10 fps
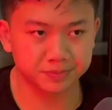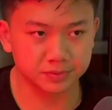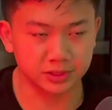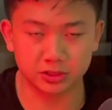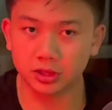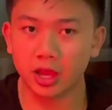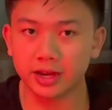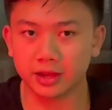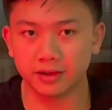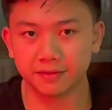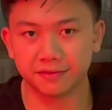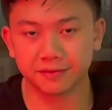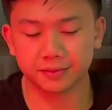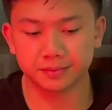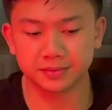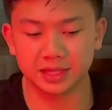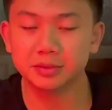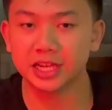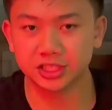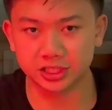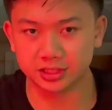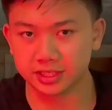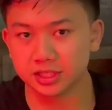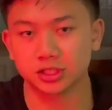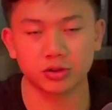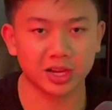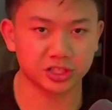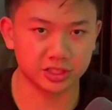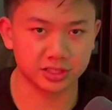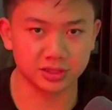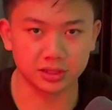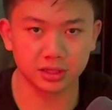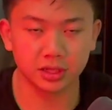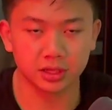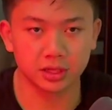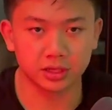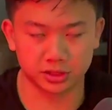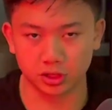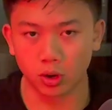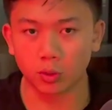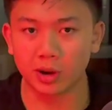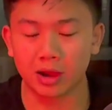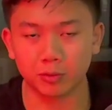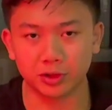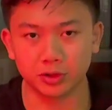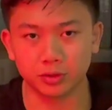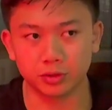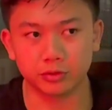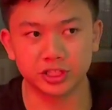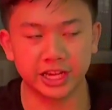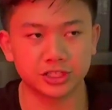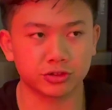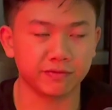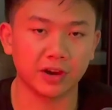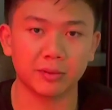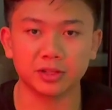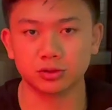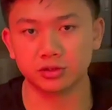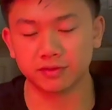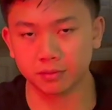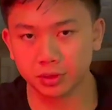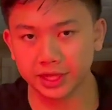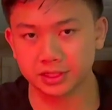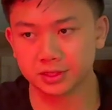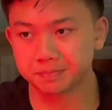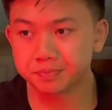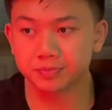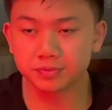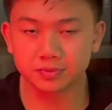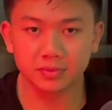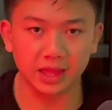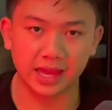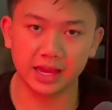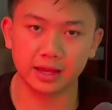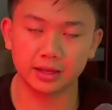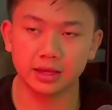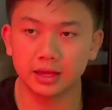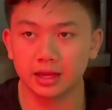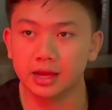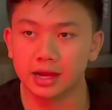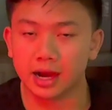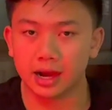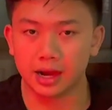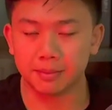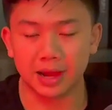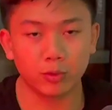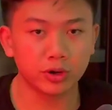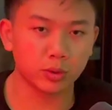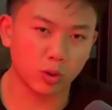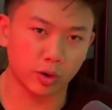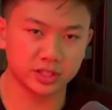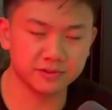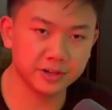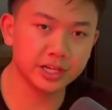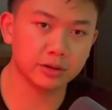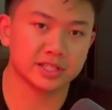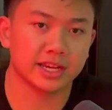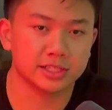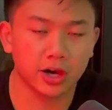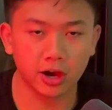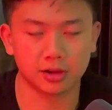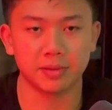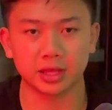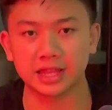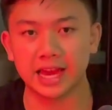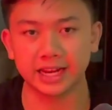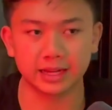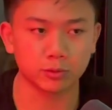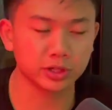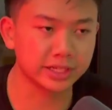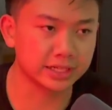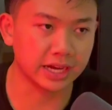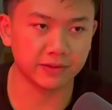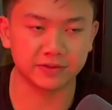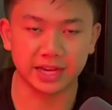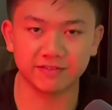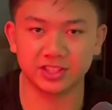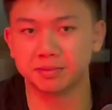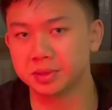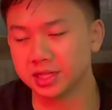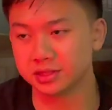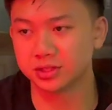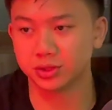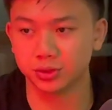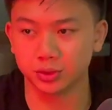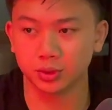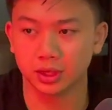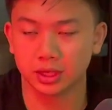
There's a lot of temptations and distractions to go around when you change your environment to a different place. And I wanted to record this video to kind of talk about that and really kind of dive deep into